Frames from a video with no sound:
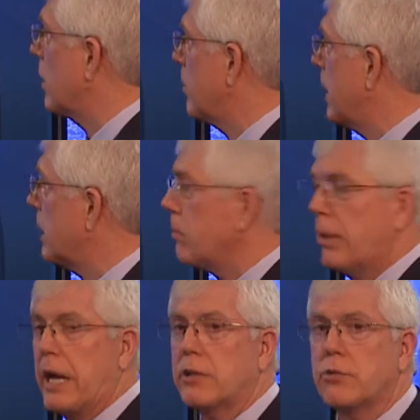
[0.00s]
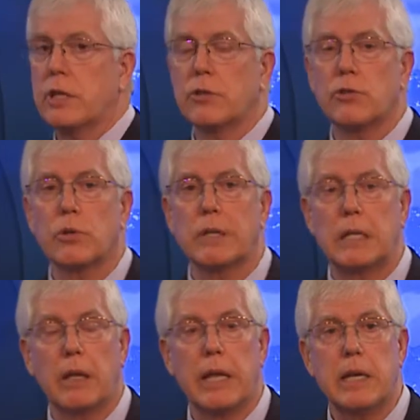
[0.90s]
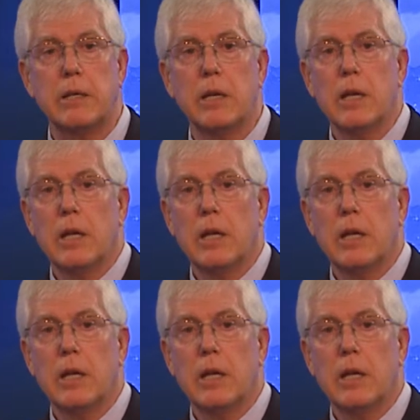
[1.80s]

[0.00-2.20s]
about. A pastor can certainly lend